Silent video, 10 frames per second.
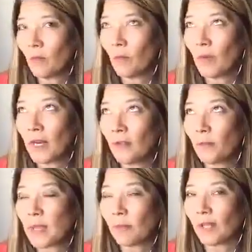what other
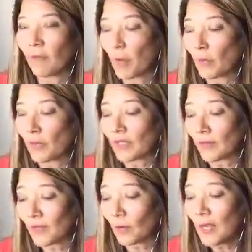people have posted.
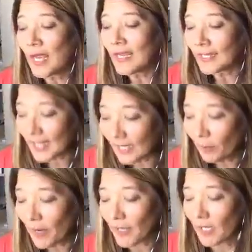So
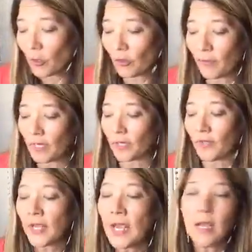celebrate the contributors.
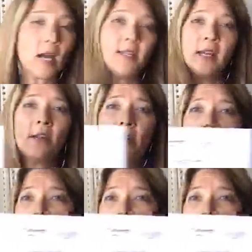Another